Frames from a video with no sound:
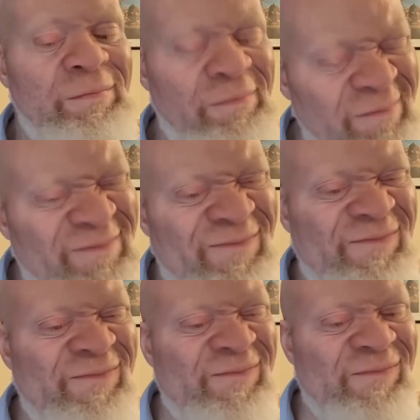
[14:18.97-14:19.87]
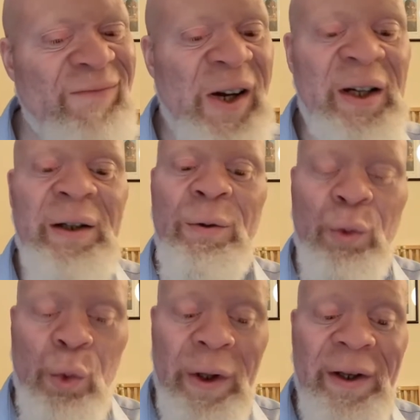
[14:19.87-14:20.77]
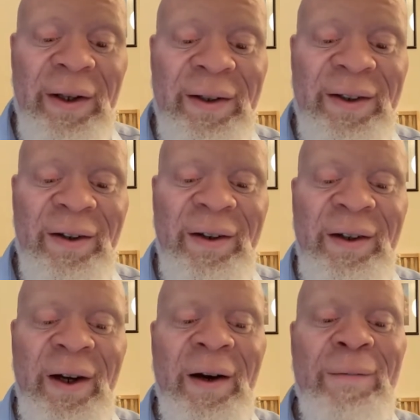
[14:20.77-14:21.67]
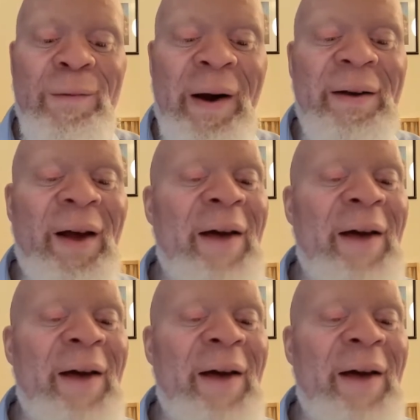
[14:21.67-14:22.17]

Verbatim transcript: Hmm. Weird, right?